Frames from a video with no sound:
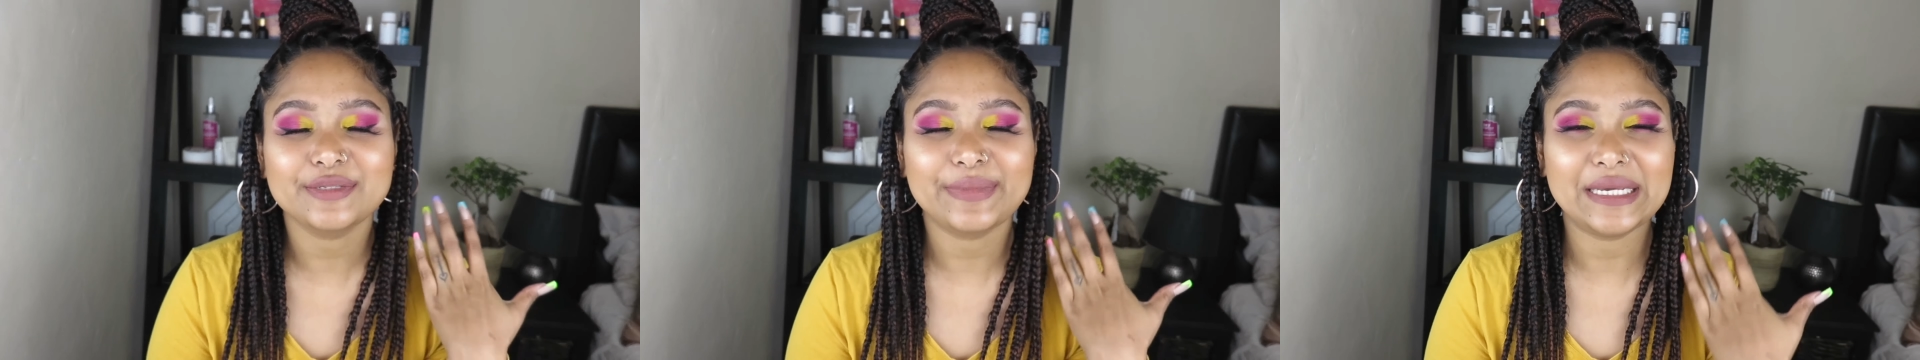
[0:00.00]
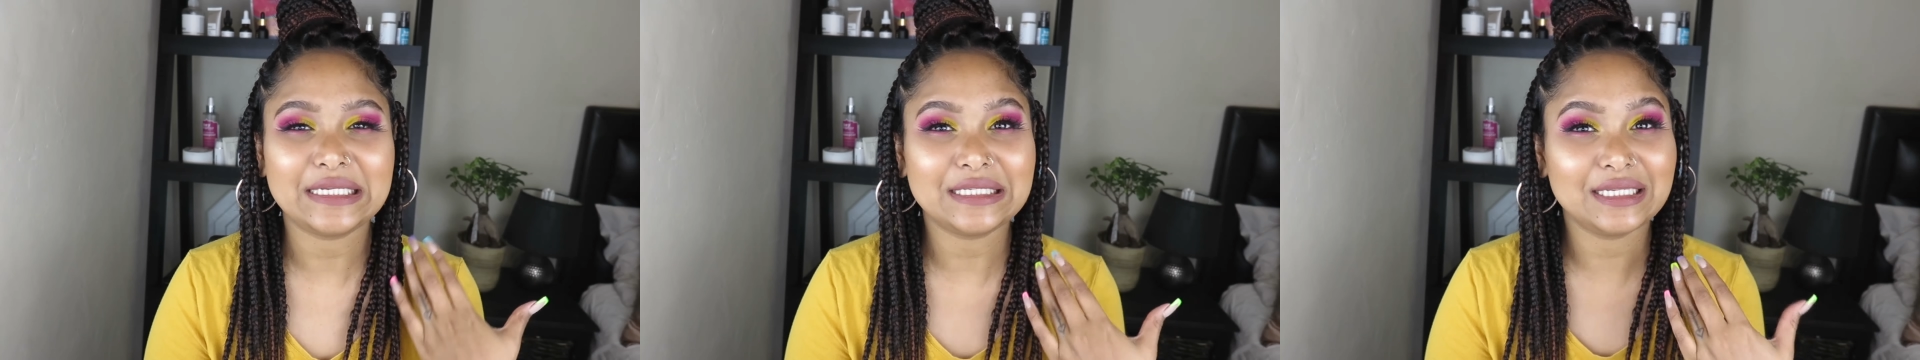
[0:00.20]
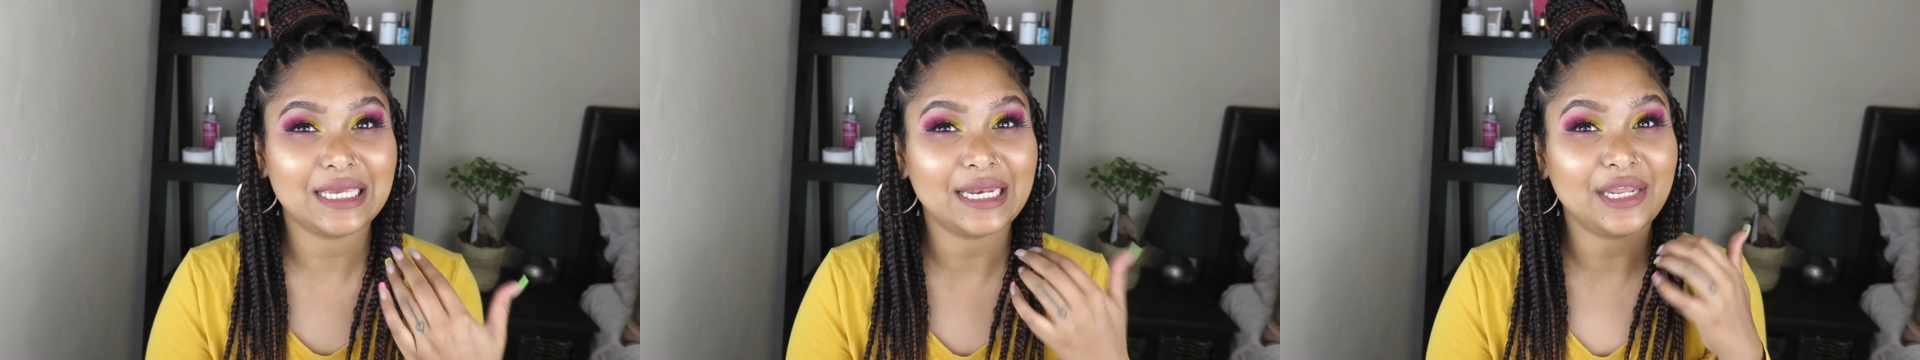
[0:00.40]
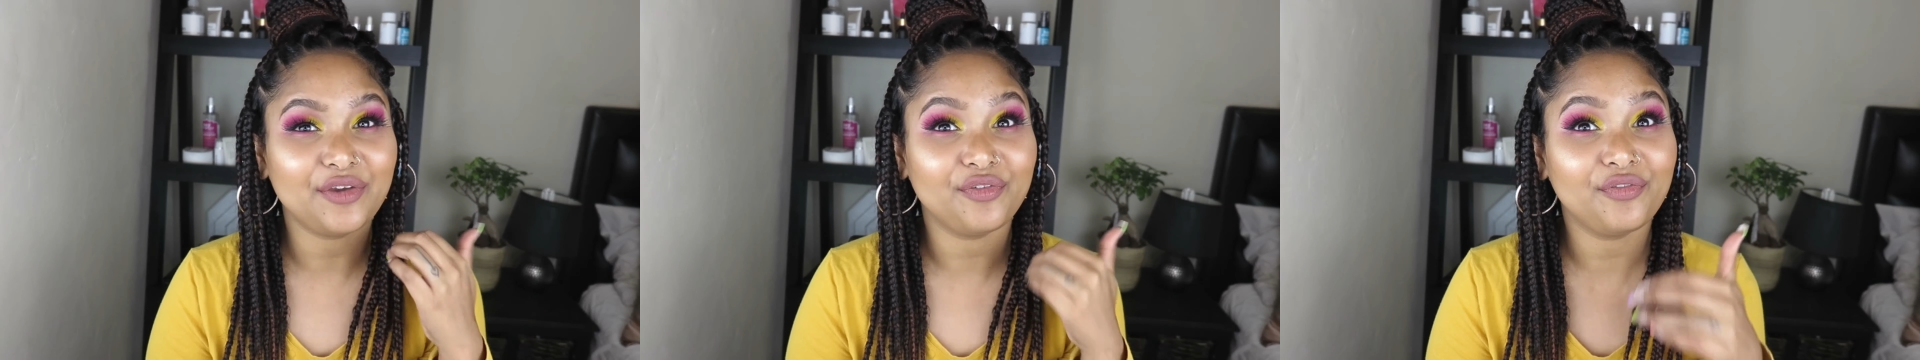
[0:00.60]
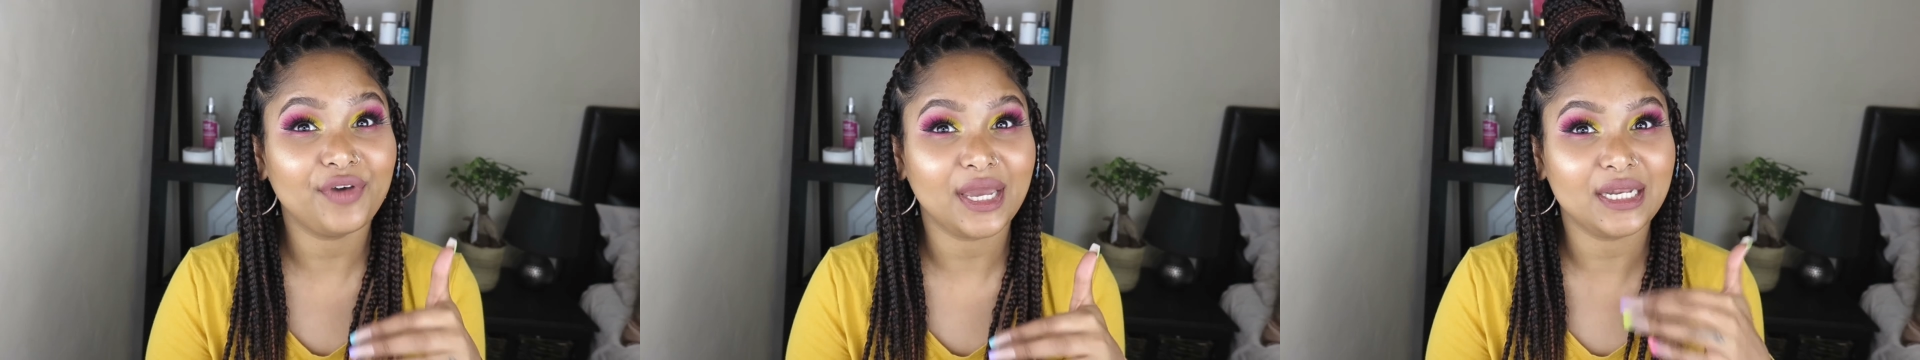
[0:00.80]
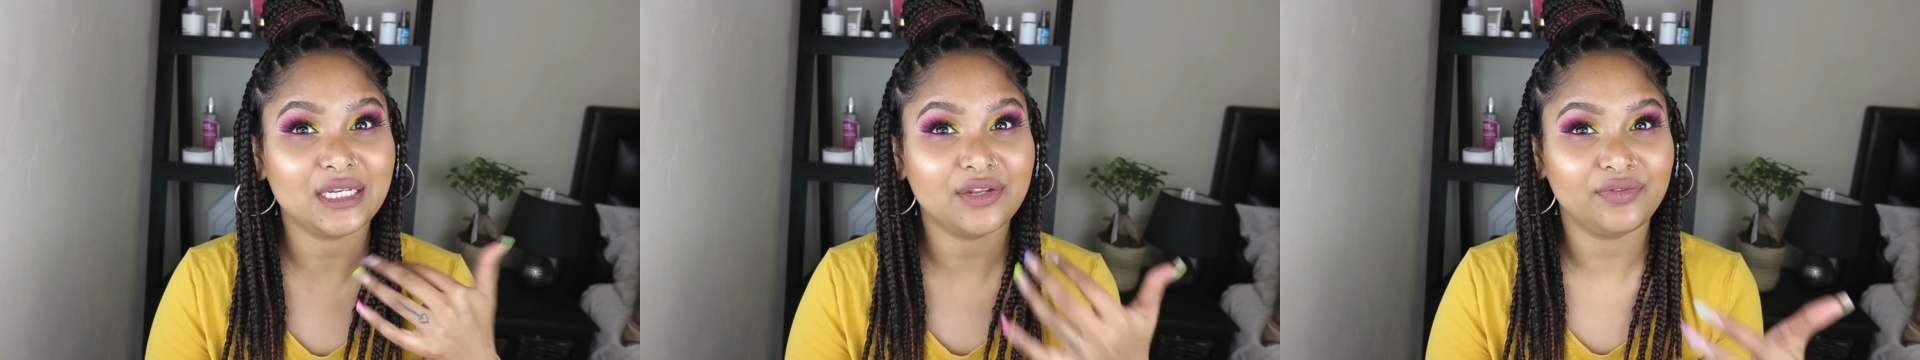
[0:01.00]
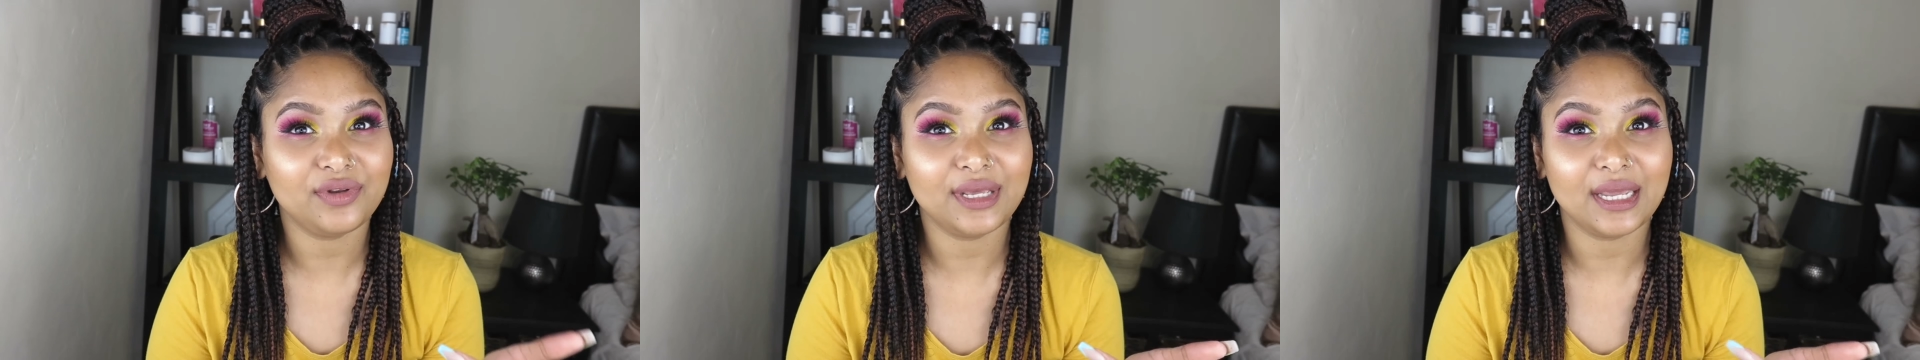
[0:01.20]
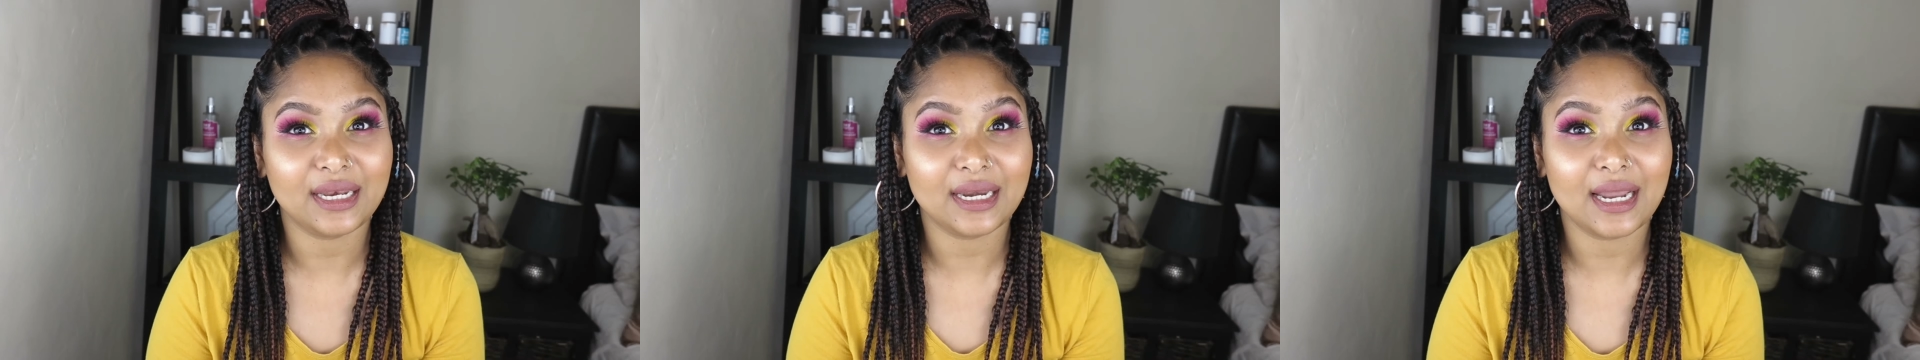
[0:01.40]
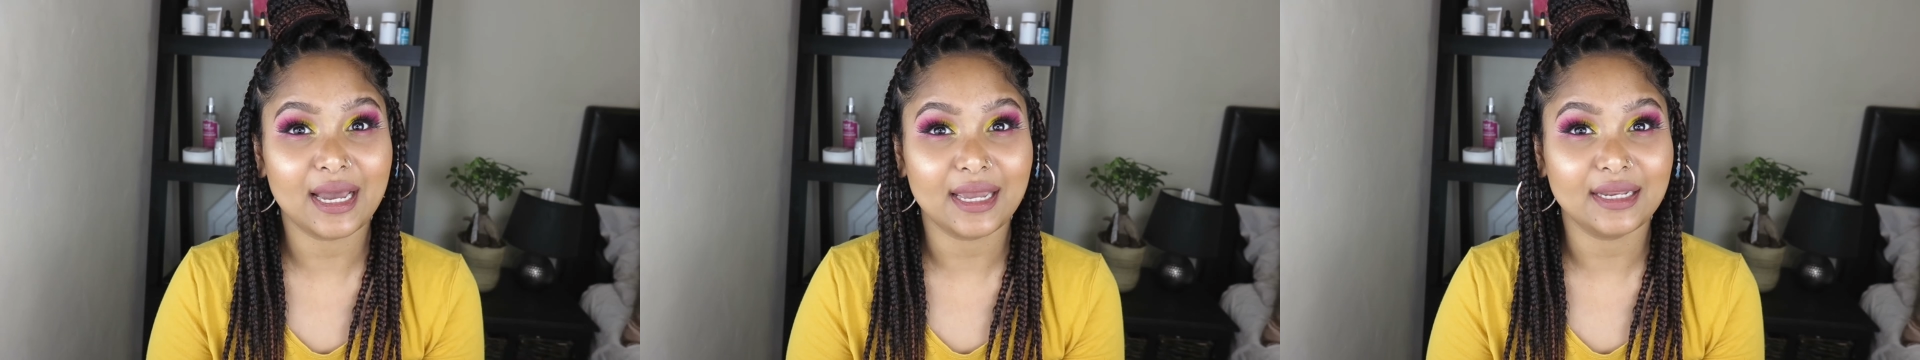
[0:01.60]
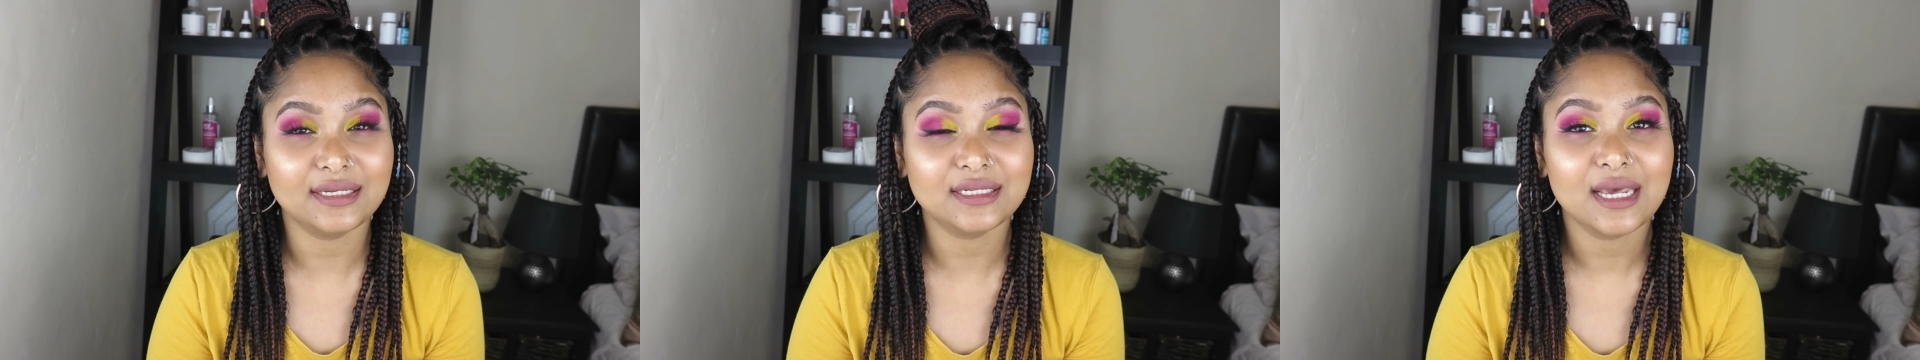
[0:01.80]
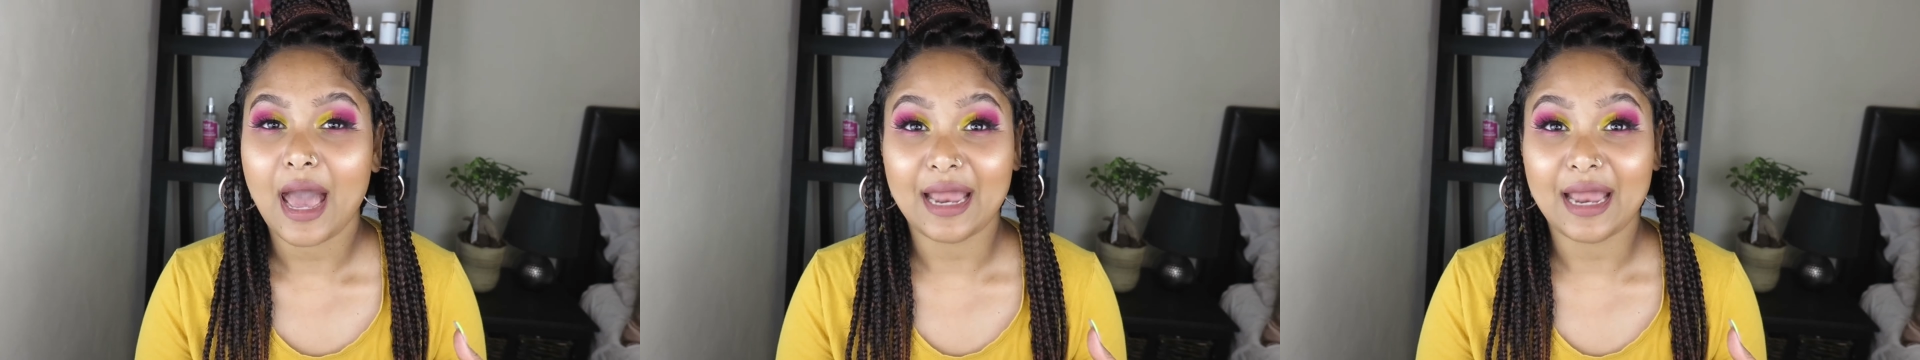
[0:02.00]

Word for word: my skin effectively at night